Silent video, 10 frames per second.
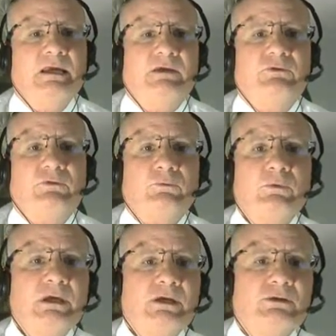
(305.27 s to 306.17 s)
If you're
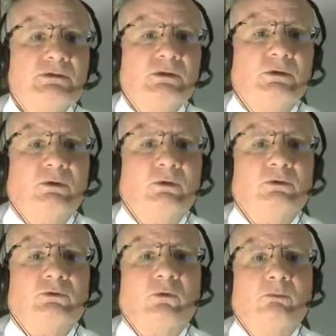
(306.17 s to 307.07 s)
3 years
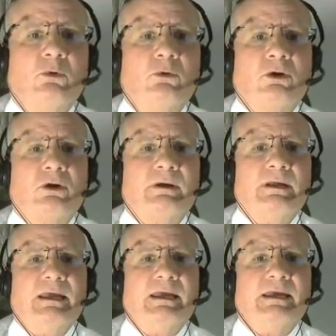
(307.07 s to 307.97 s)
old or more,
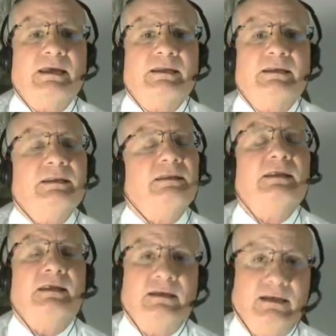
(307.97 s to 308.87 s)
and
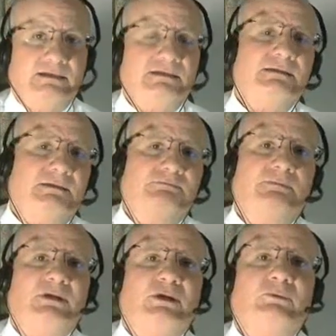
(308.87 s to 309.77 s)
then it's,
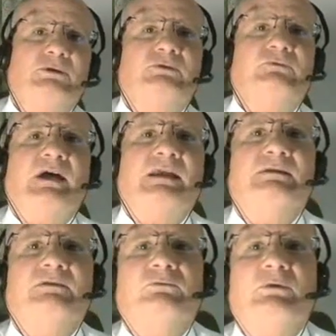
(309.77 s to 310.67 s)
you divide
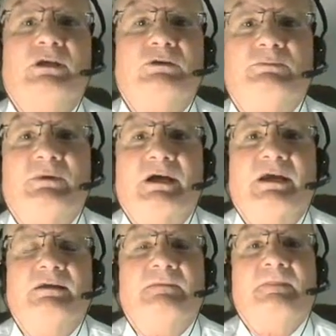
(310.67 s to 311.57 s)
the 3 years
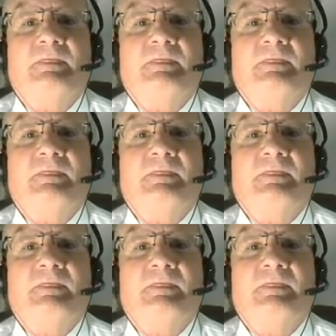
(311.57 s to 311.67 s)
by